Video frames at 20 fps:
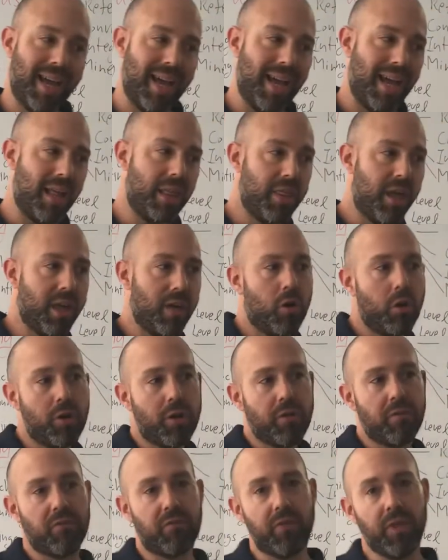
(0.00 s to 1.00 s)
and they
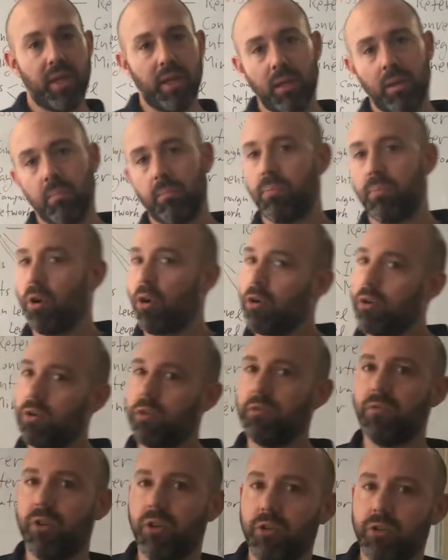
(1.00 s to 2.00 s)
earn a fee per
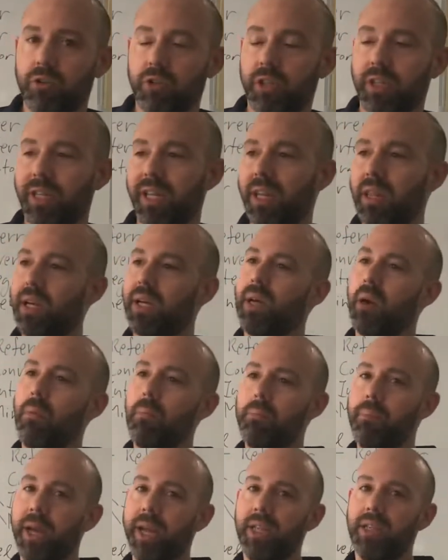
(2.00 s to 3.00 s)
conversion in the
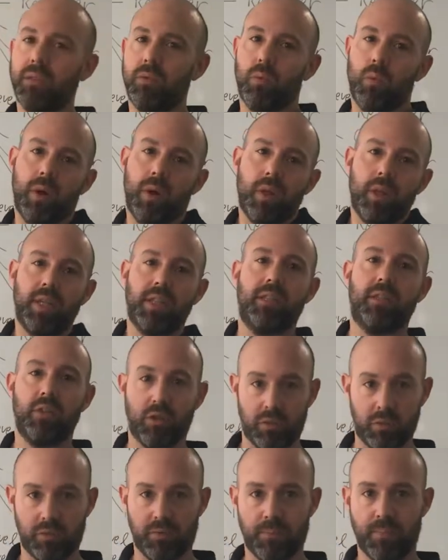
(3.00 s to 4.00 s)
campaigns where they
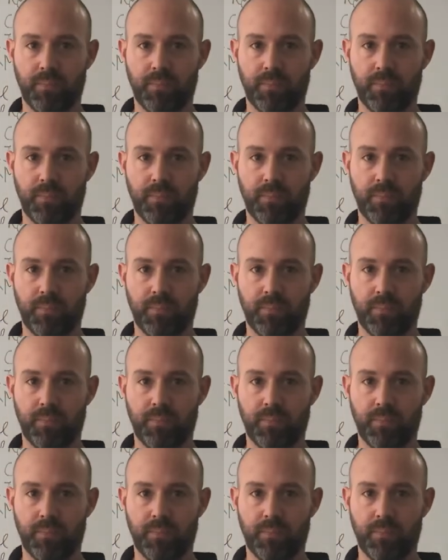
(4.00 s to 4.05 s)
serve.